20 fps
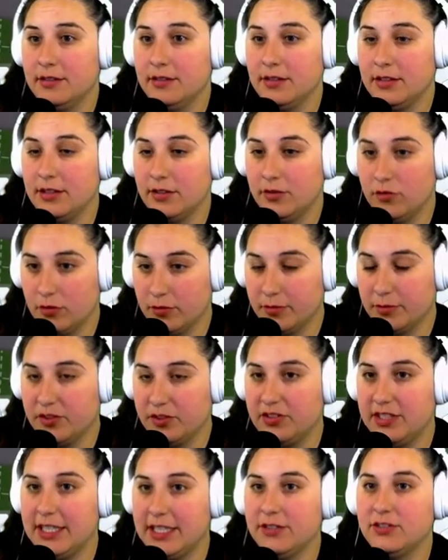A normal
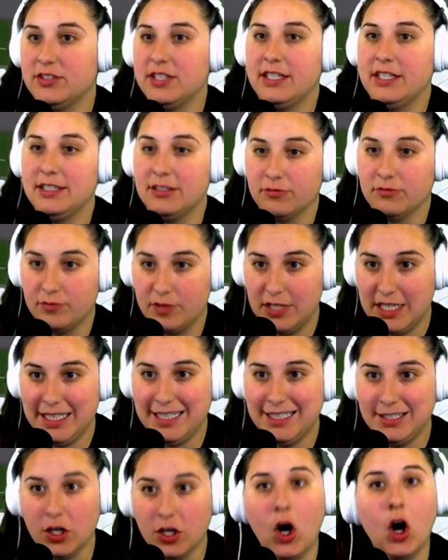standard side and a
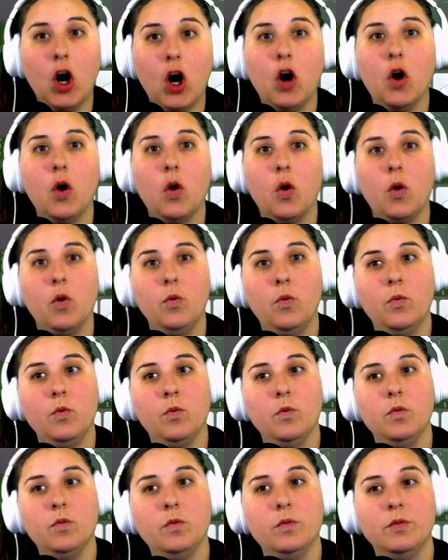really tall
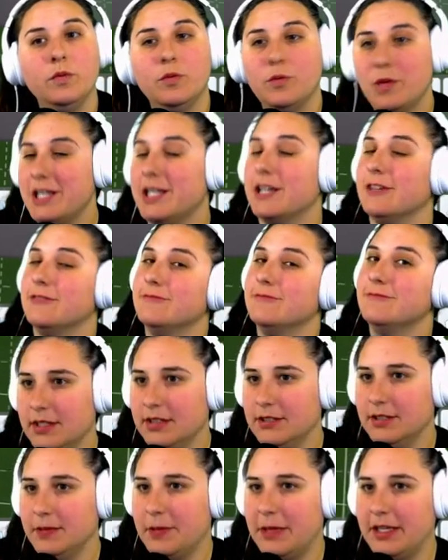window,
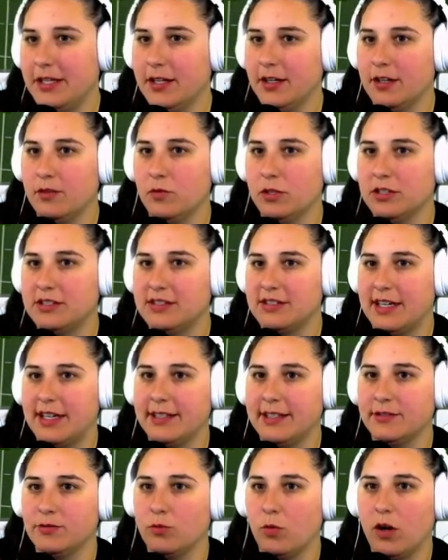depending on what
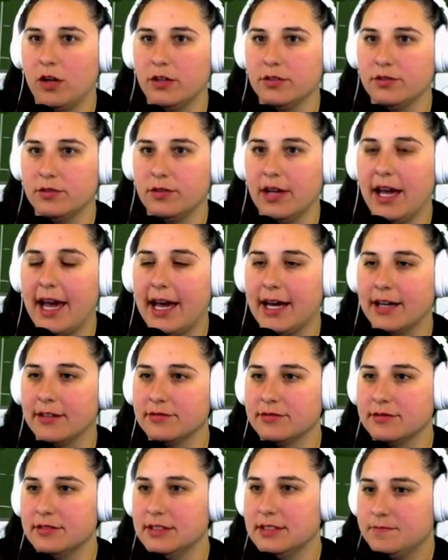size wall you
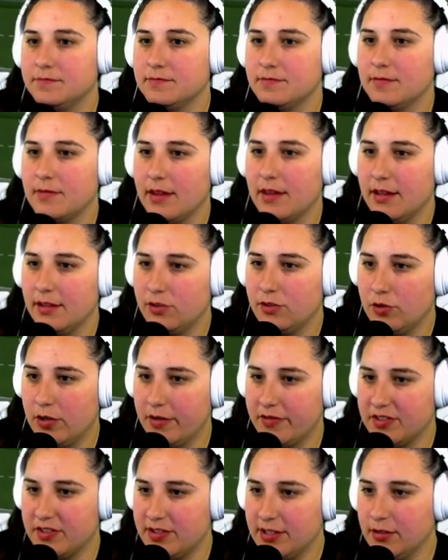have. You
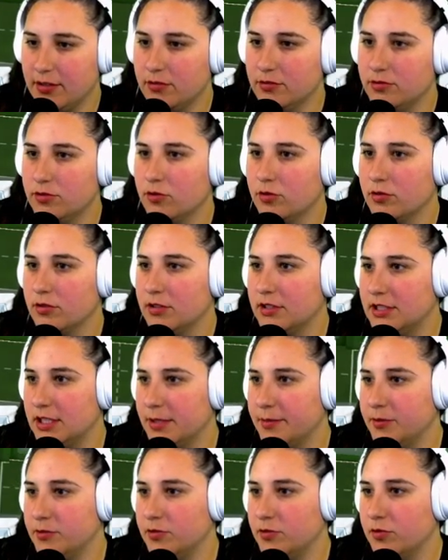have a single door, a
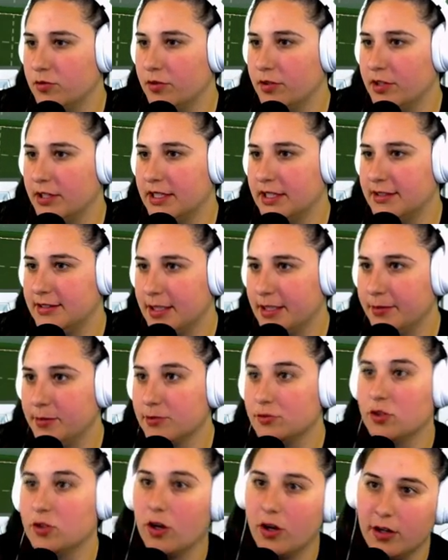double door, and a double
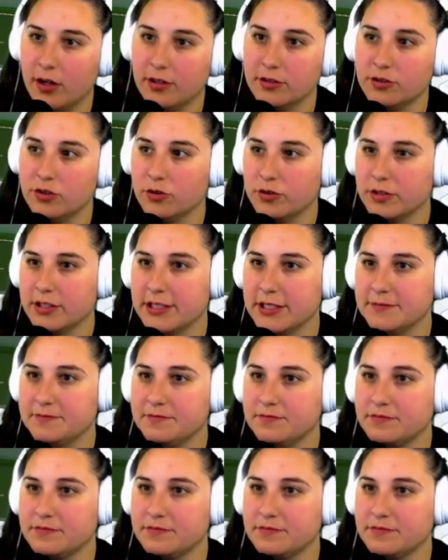tall door.